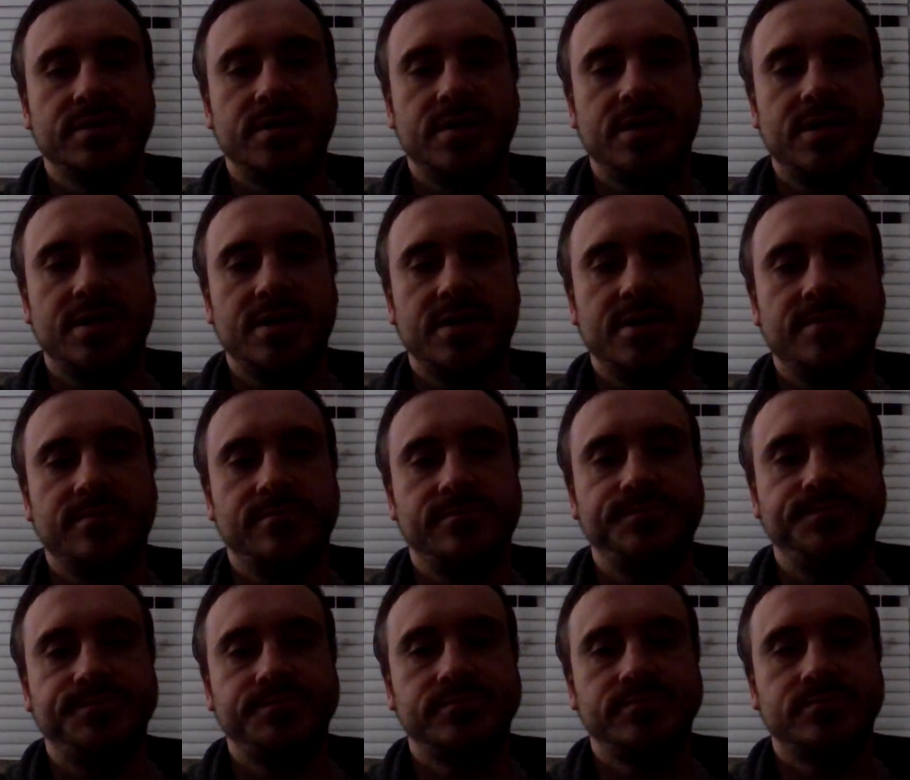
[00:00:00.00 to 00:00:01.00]

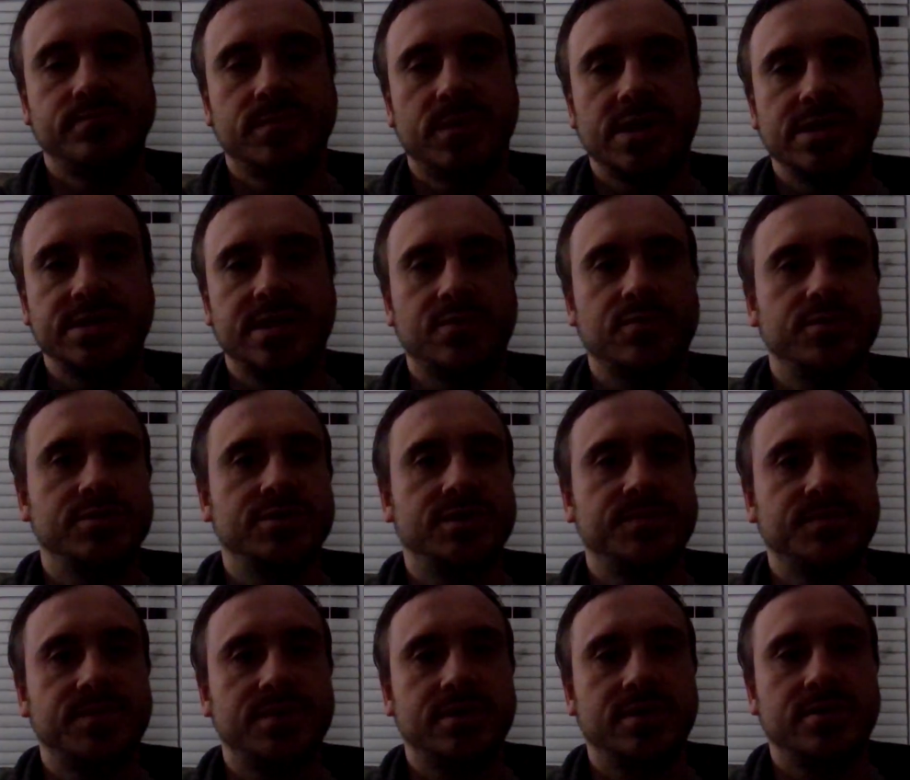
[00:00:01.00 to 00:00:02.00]
because I
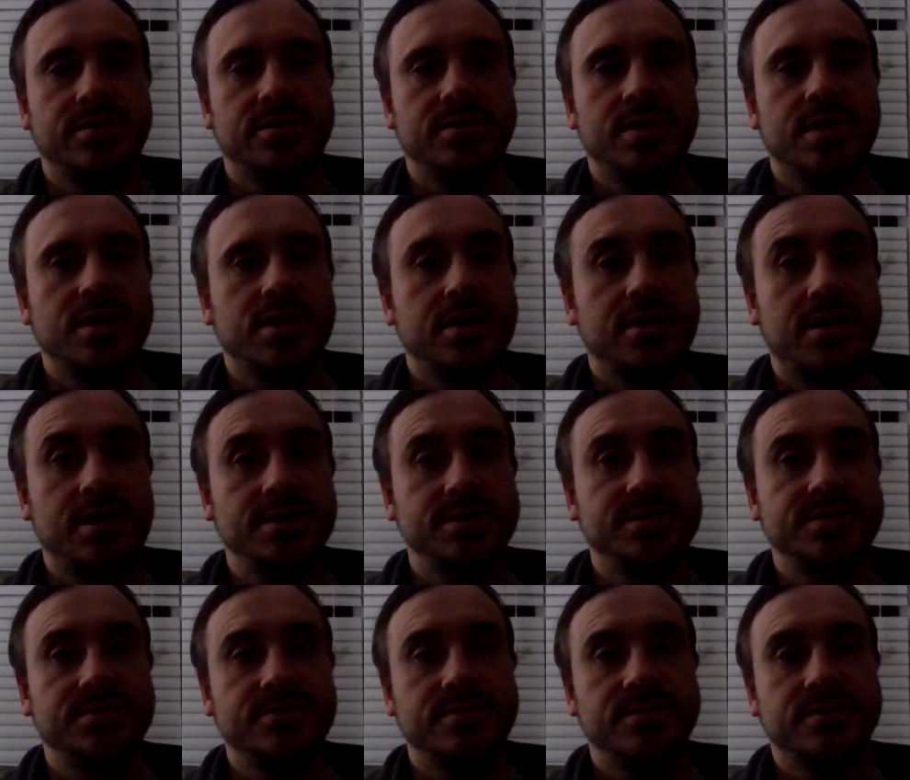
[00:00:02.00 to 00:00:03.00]
worship their
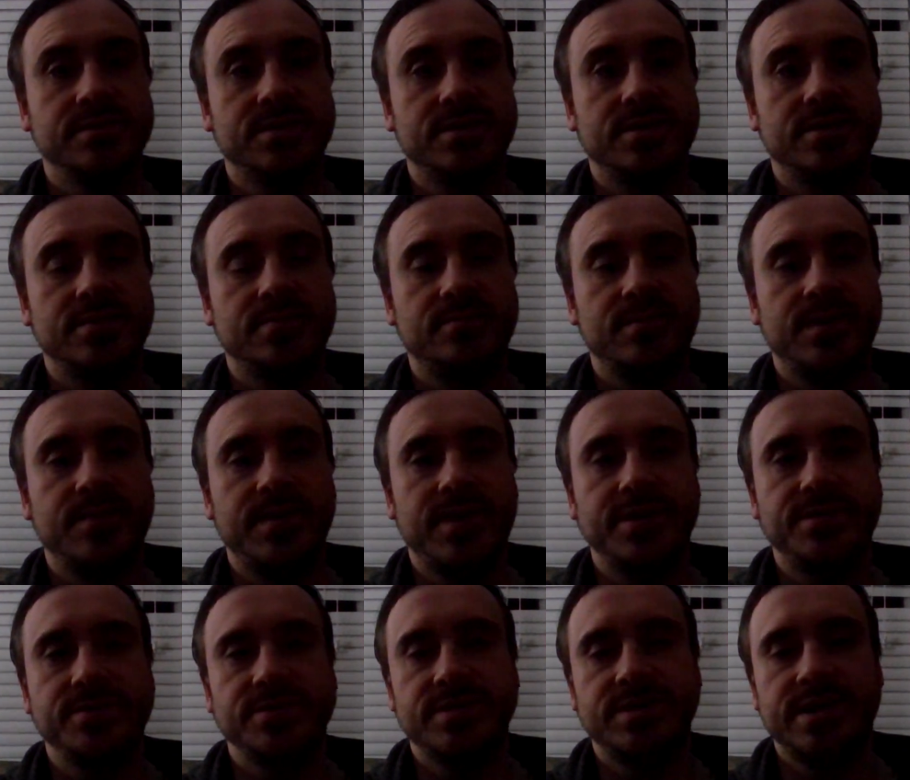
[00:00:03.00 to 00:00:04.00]
my
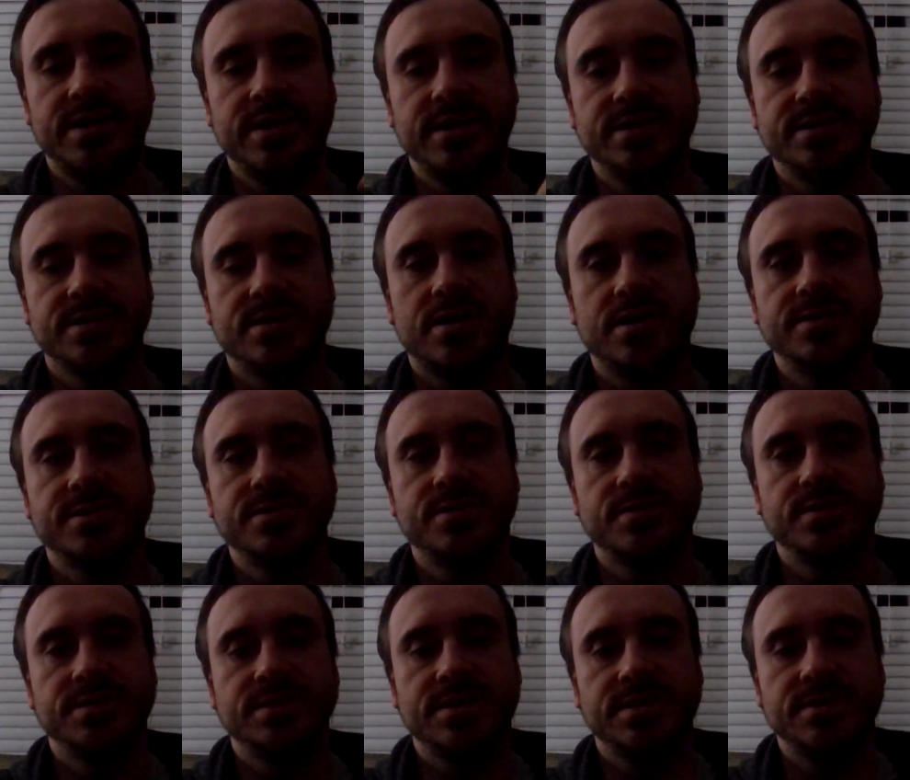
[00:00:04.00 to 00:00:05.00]
patron deities'
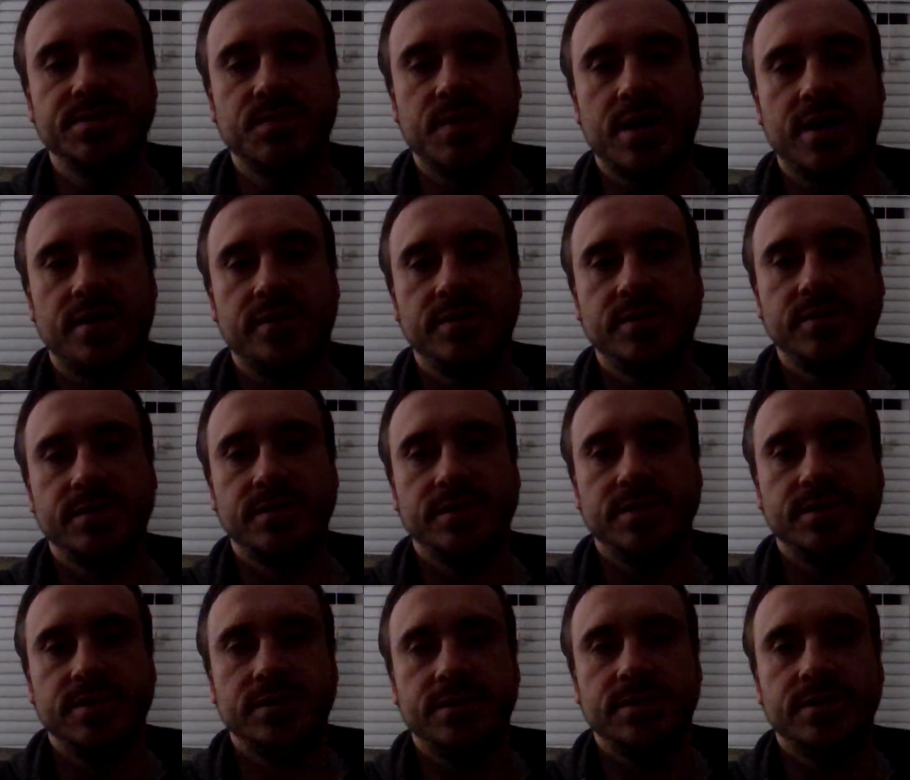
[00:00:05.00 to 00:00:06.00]
consorts as well.
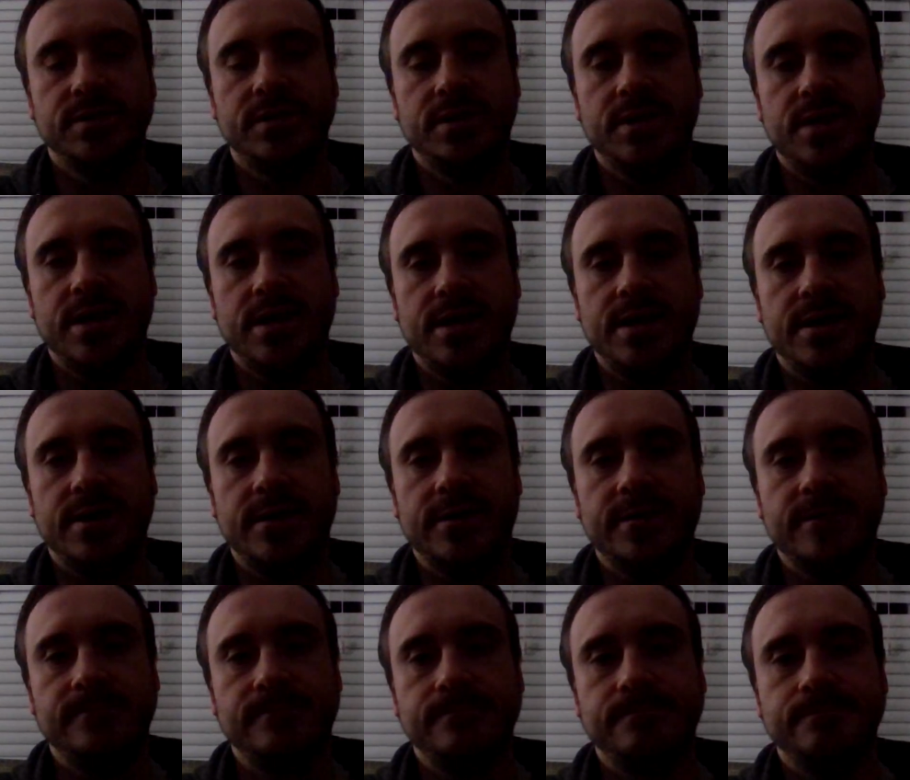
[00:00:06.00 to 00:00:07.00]

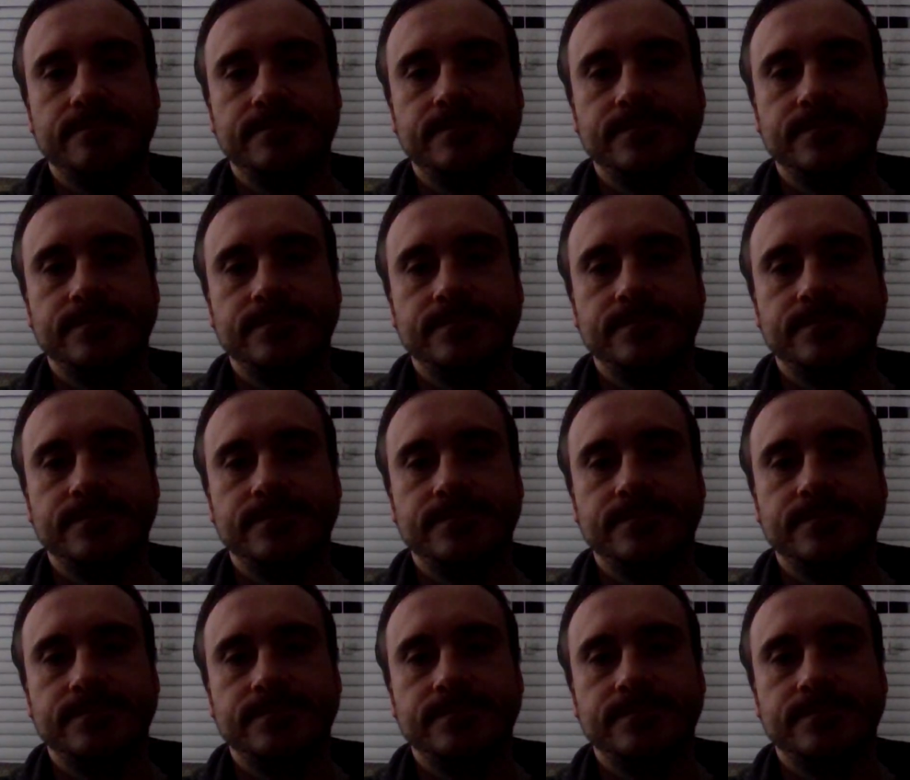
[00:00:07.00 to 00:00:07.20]
Um,